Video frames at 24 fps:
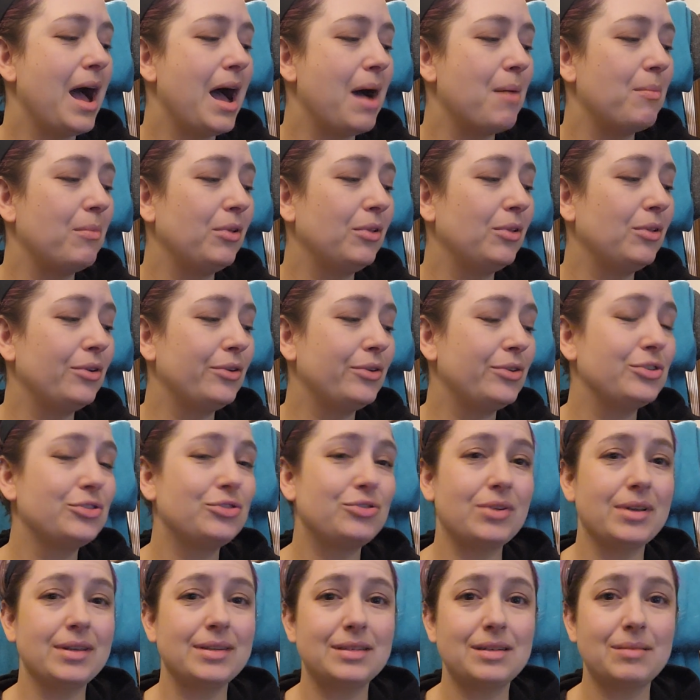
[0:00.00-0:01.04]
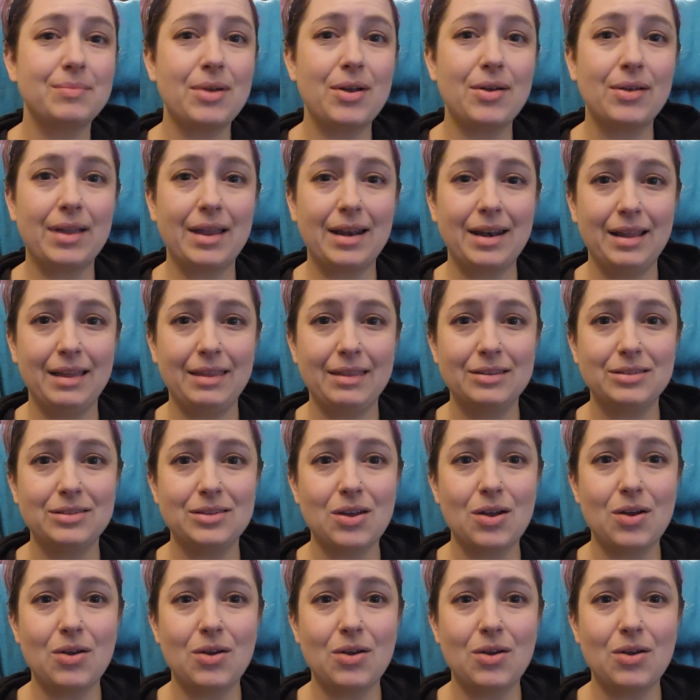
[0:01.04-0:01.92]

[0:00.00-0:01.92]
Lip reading: I'm a little stressed about getting this